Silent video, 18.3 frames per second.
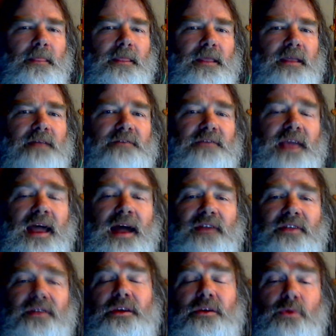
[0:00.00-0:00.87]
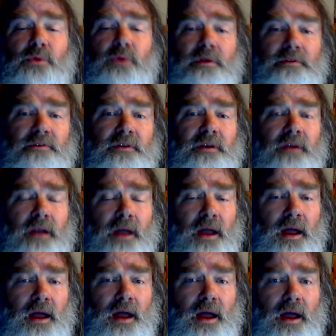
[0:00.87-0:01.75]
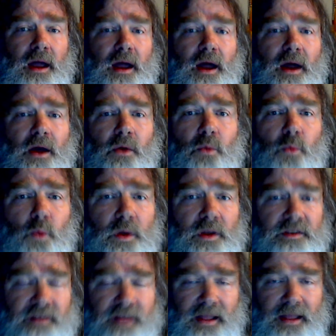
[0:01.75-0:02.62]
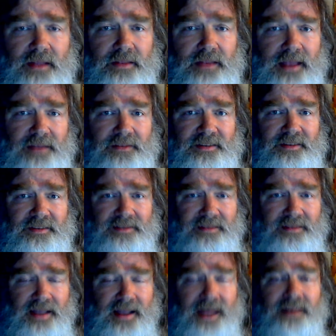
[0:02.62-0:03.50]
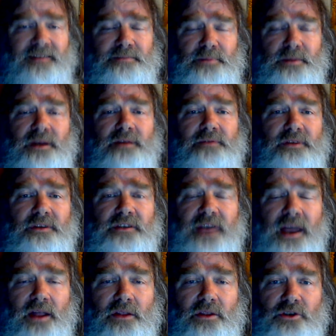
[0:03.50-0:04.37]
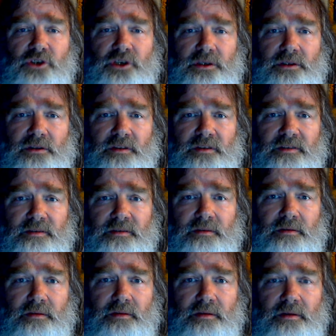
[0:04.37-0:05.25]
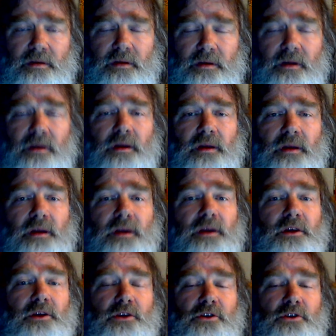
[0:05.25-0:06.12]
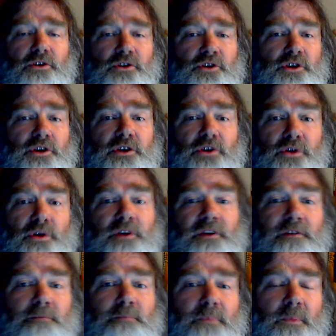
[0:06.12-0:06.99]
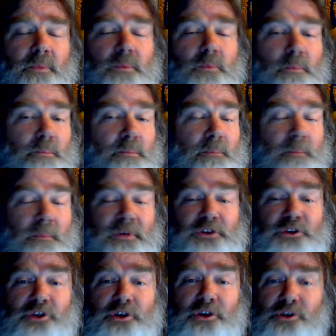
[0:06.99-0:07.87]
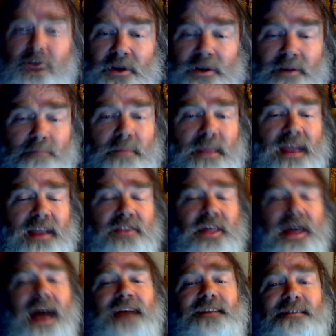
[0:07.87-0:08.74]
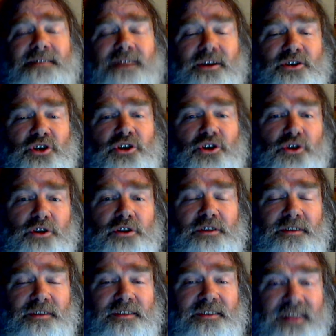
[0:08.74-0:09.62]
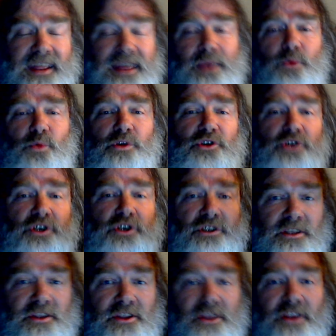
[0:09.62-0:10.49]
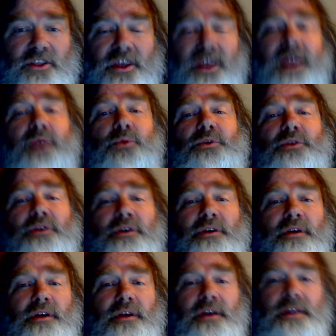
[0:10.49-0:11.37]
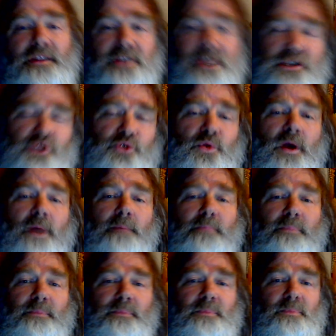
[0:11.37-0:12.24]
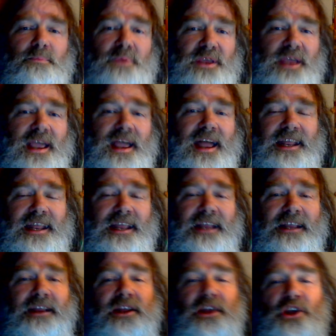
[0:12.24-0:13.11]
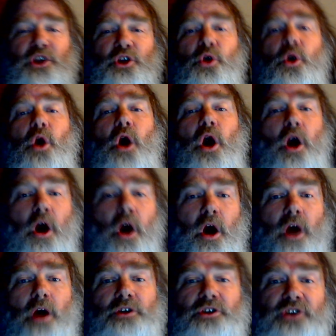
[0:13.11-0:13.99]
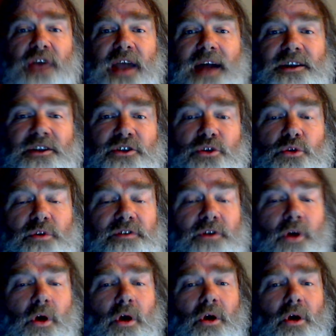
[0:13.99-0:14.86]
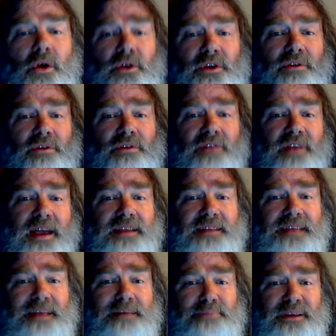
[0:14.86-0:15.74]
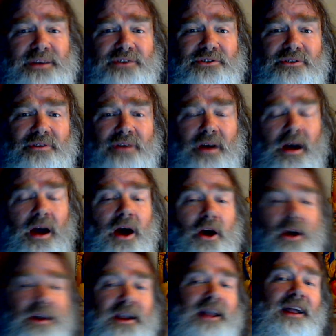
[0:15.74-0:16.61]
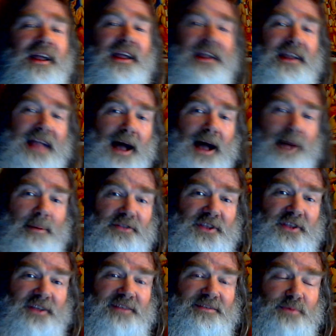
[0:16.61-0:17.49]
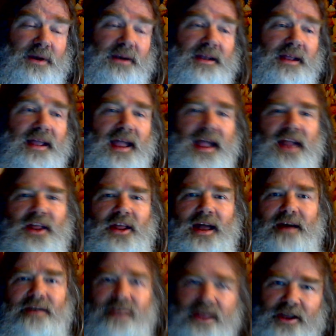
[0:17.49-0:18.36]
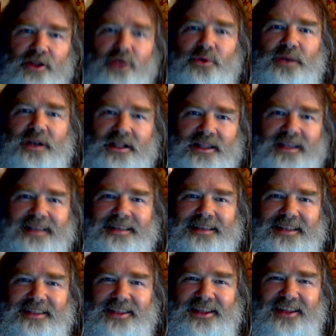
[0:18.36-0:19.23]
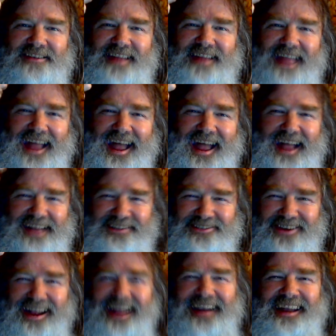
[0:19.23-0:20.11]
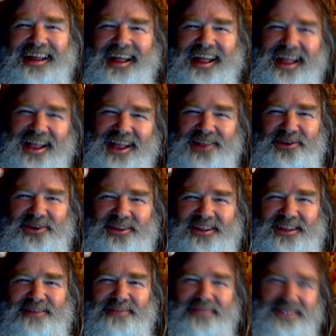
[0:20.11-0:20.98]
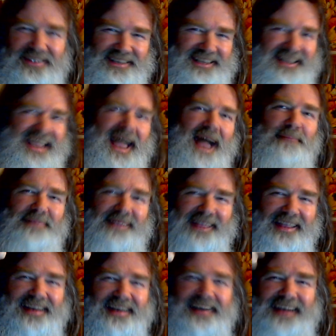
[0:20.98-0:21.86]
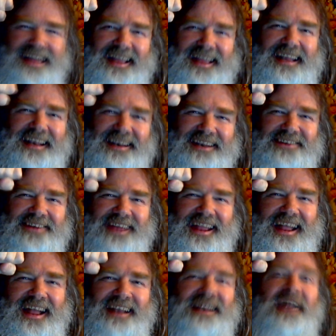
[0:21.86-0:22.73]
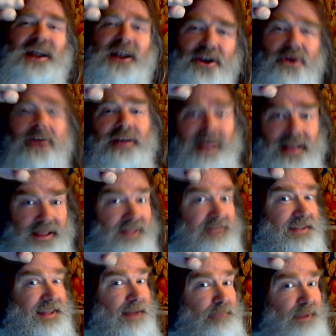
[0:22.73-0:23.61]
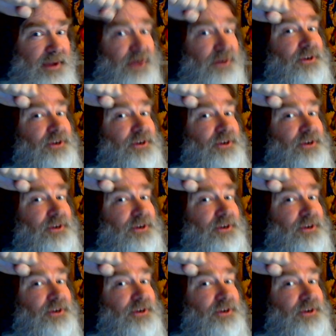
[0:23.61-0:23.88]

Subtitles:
If Kathy Griffin had the slightest bit of intelligence, she could have made that such a good thing, where she did the thing with the Trump beheading. You know, all she had to do was, oh, you don't like that picture, huh? Okay, how about this one? And you have Hillary Clinton in this hand, right? Hillary Clinton, decapitated head in her hand, going, is that better?